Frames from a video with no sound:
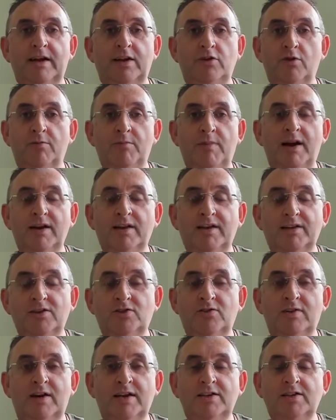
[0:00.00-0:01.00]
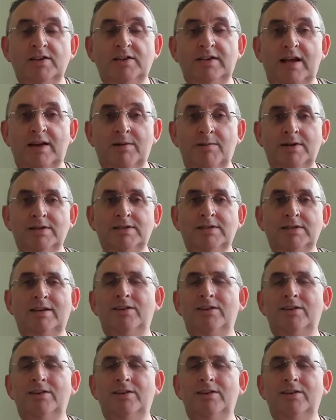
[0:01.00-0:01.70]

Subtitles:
and your marketing strategies 10 minutes?